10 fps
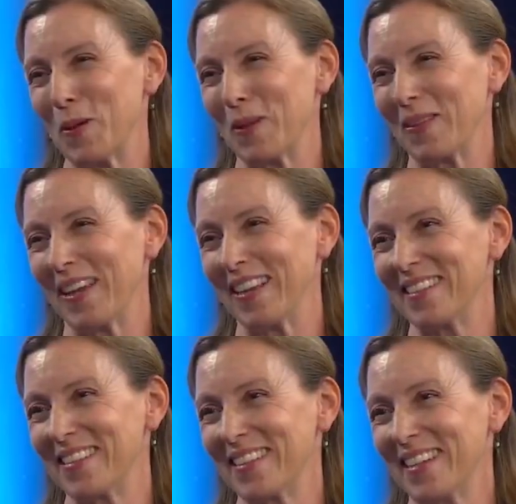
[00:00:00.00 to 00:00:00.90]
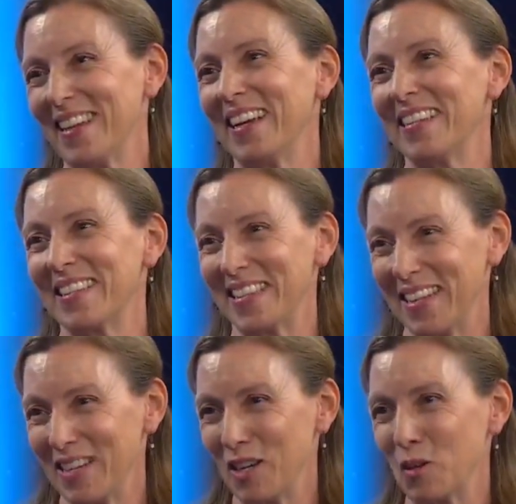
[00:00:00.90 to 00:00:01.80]
Health Alliance. It's a
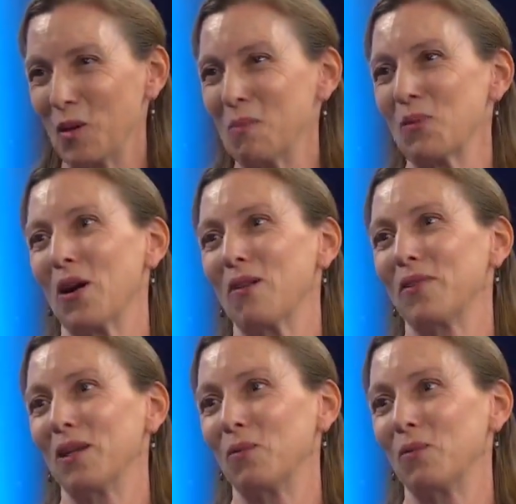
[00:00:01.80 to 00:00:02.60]
San Diego nonprofit.